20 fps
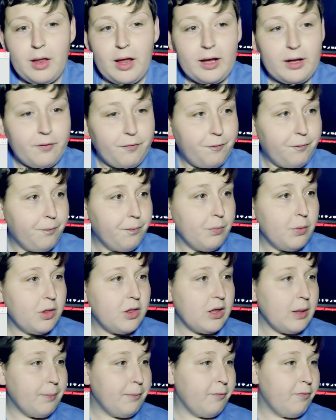like
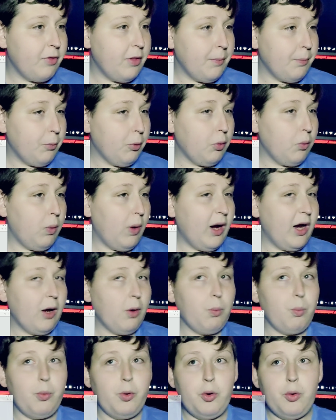some of them
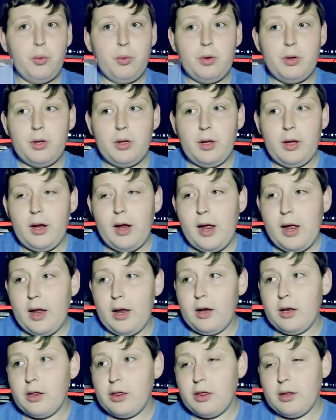require root,
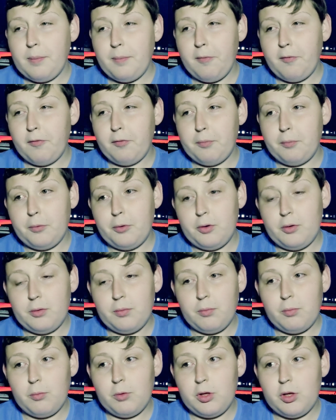and some of them are
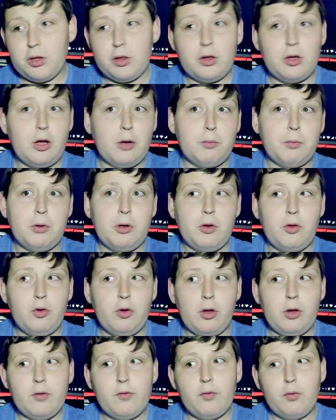just not what you're
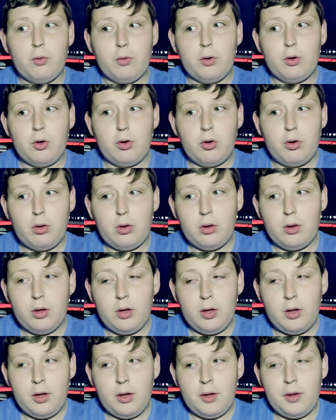looking for at all.
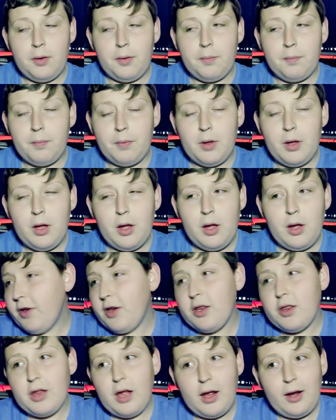If
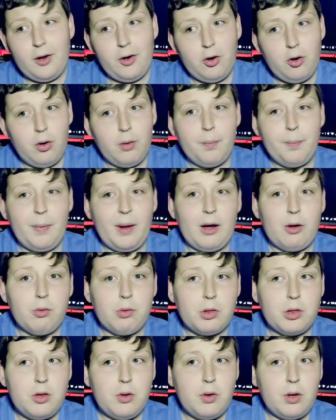you design your own
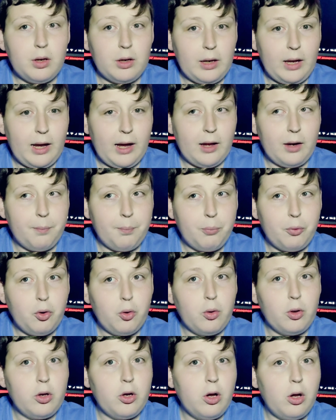mouse, you can add
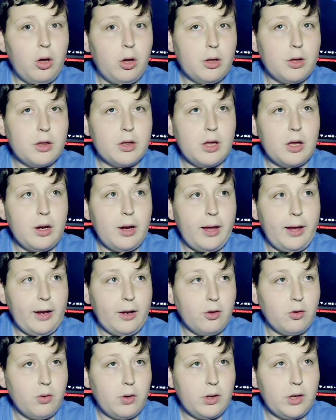protocols that
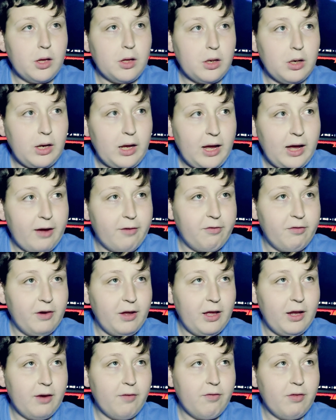Android doesn't have
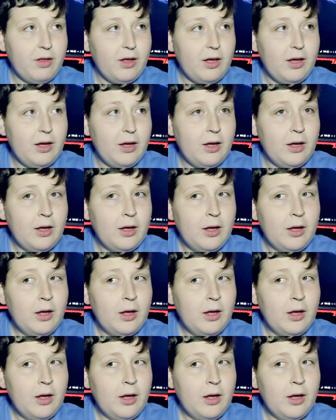natively,